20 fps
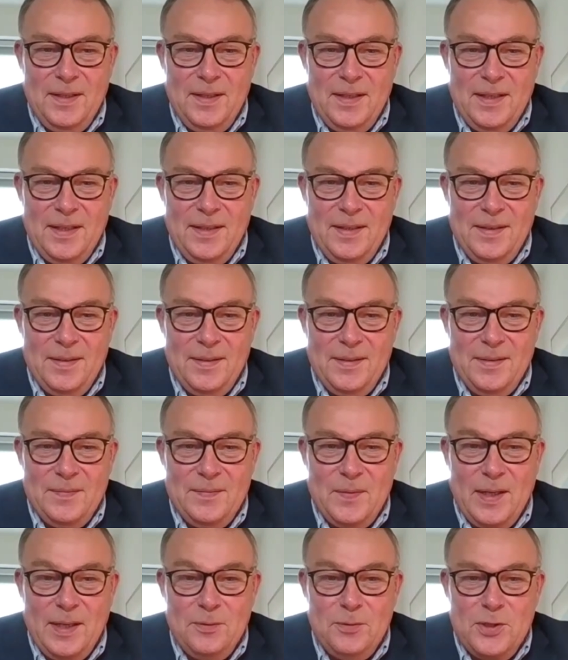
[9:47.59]

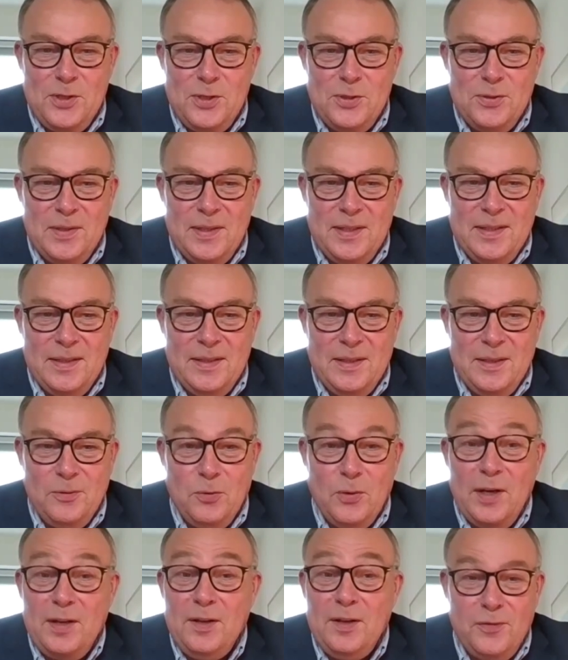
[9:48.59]
And I wish you a
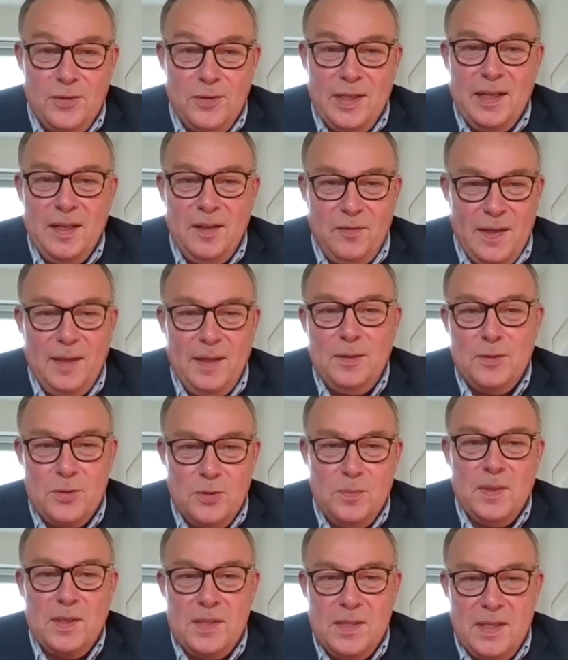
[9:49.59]
wonderful day. Thank you
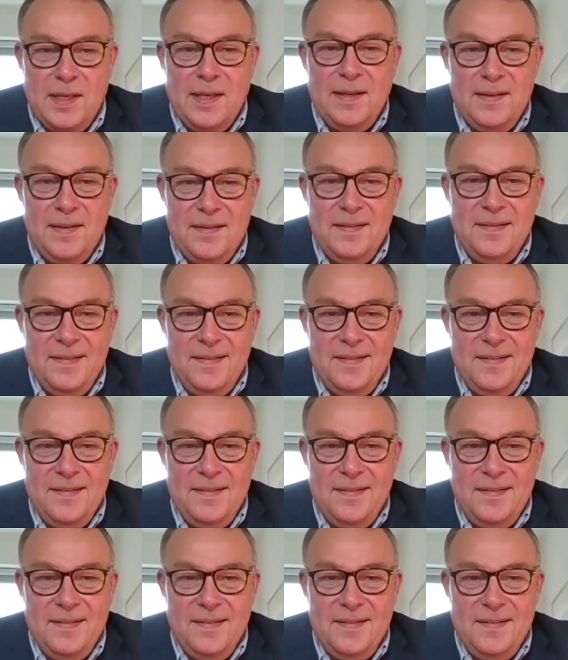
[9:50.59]
so much again.